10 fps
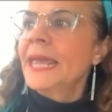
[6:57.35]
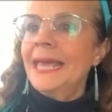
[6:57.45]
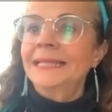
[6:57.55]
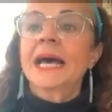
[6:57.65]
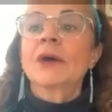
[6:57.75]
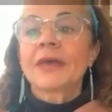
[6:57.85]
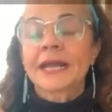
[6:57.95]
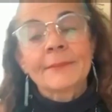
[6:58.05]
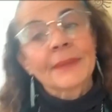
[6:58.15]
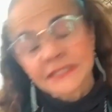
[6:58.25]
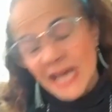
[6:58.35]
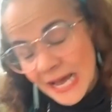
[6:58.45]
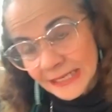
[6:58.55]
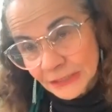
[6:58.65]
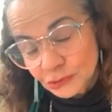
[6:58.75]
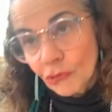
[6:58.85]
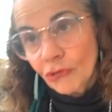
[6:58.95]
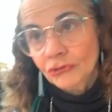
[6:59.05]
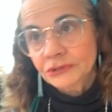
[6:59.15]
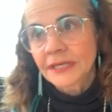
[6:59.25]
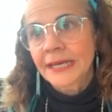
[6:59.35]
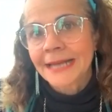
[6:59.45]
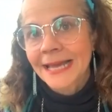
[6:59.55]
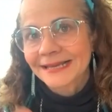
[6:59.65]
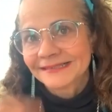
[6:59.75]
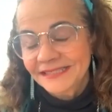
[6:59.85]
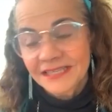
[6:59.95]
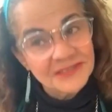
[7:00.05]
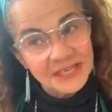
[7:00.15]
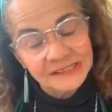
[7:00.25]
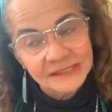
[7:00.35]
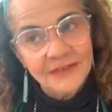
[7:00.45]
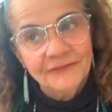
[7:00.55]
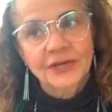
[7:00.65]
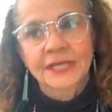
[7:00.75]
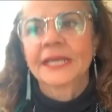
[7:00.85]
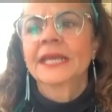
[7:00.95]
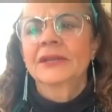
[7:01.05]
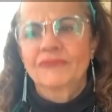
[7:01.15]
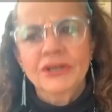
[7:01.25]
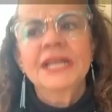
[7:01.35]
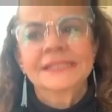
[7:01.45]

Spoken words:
And now that I'm an adult and I can see things differently, it really